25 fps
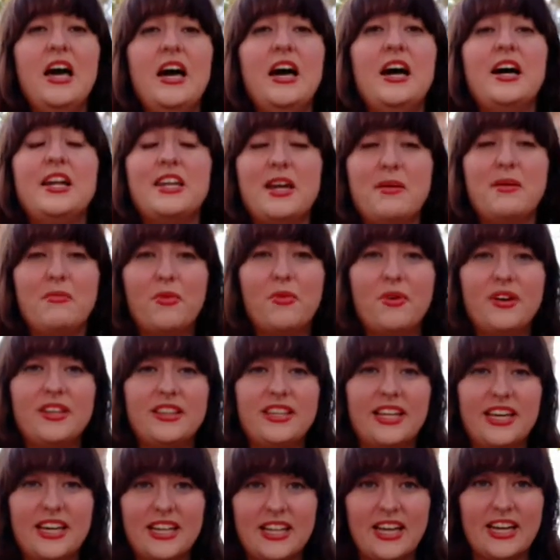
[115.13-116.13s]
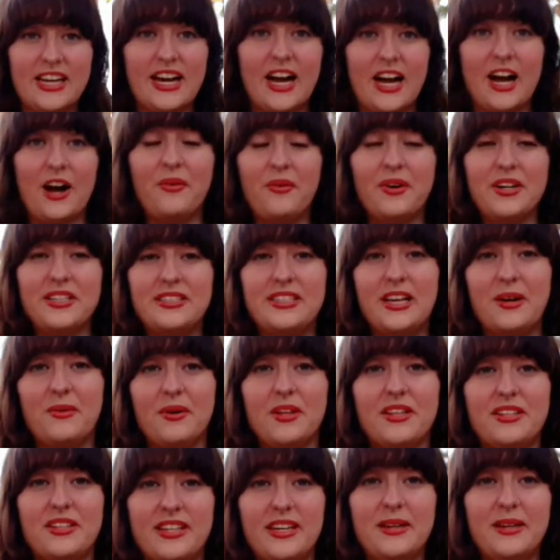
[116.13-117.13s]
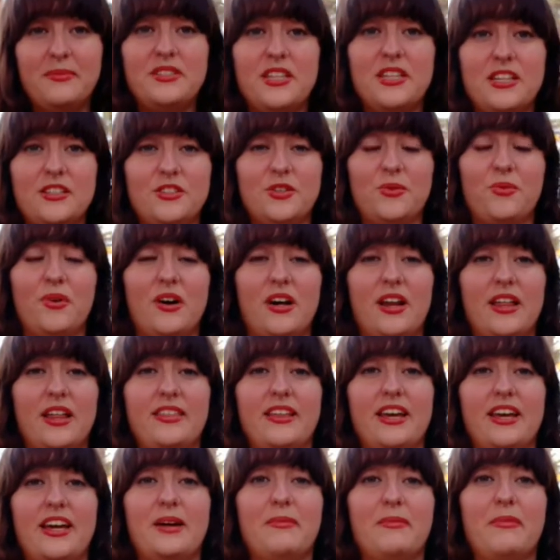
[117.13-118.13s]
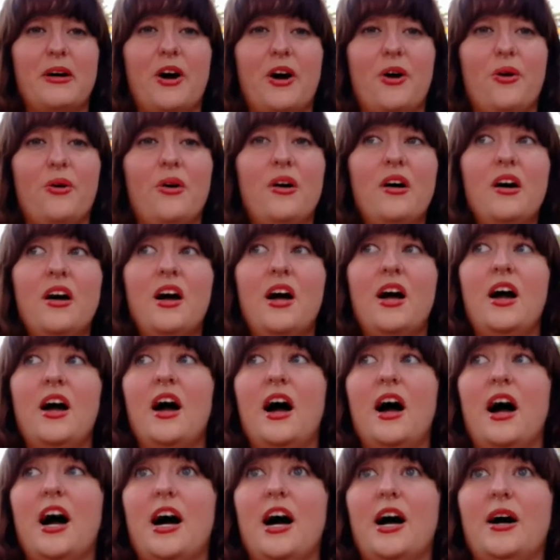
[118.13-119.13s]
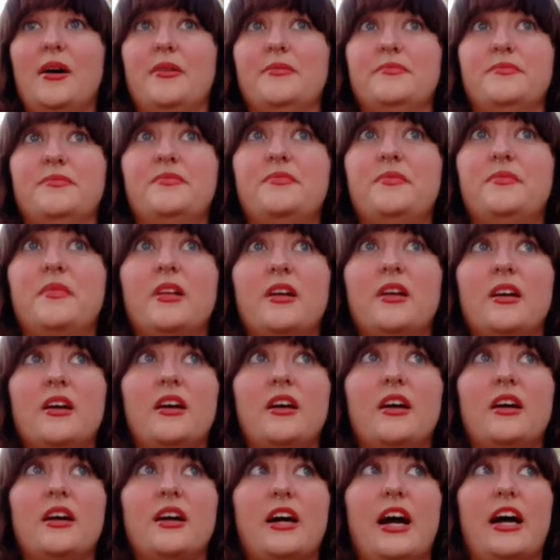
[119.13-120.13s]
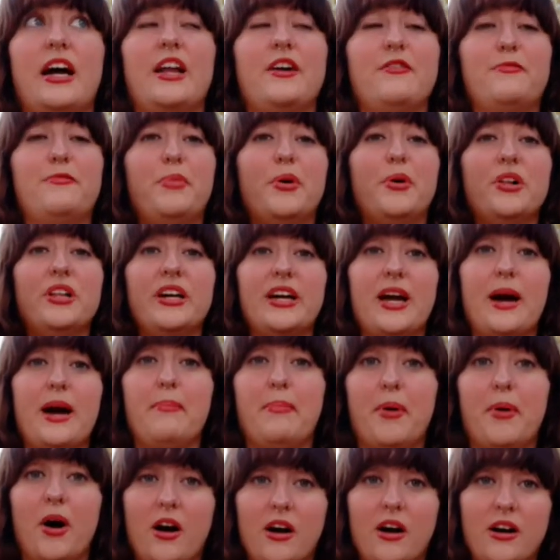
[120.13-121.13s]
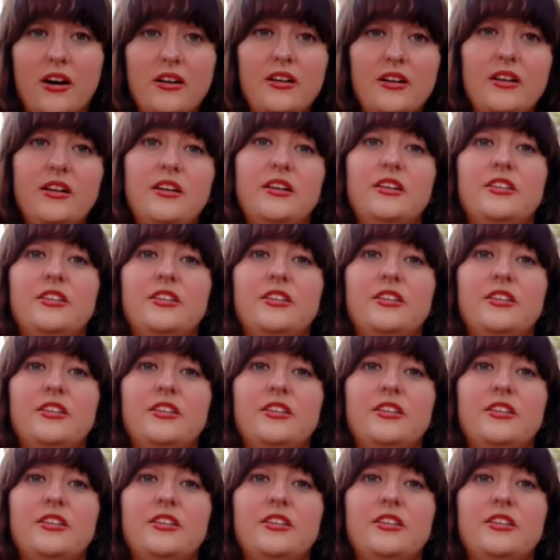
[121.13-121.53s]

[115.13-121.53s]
Number one thing, like I always say with dips, is you want to think about kind of pulling apart.